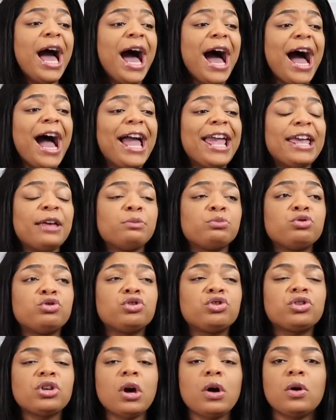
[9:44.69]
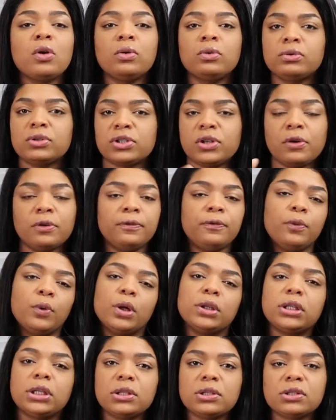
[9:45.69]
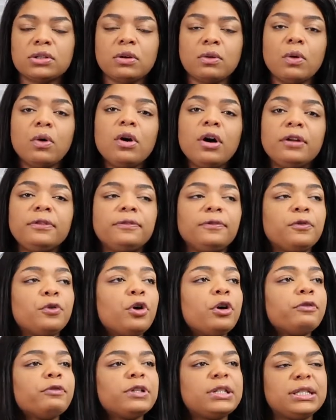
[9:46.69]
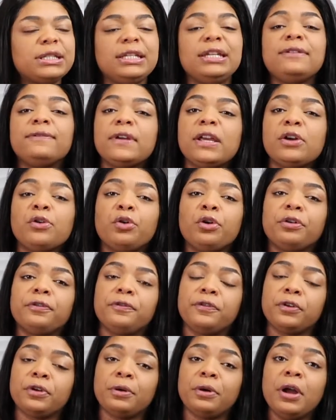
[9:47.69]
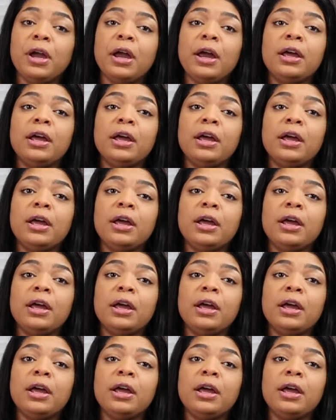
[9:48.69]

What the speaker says: I am so forth and so on for receiving, or for